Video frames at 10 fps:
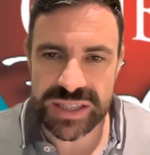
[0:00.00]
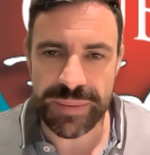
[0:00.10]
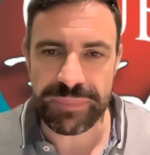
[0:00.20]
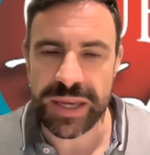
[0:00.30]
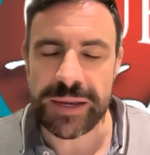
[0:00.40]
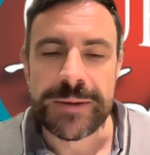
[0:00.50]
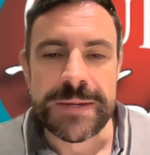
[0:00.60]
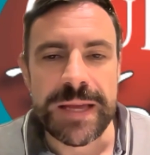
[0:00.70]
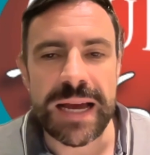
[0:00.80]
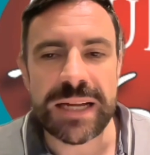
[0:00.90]
something
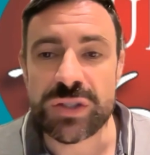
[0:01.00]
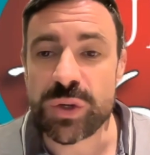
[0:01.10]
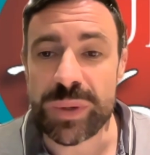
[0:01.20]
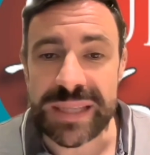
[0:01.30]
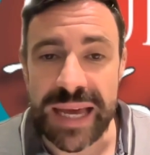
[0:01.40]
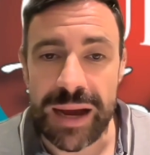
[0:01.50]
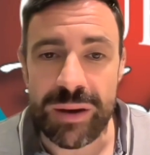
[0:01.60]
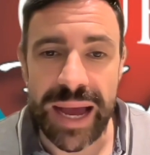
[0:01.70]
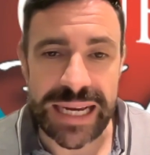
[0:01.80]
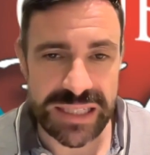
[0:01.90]
to do with
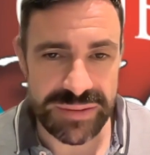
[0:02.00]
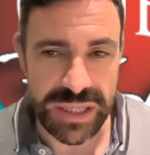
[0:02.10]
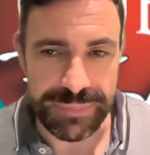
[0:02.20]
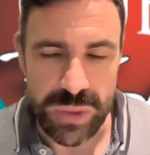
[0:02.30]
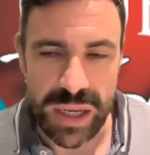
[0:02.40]
our activity.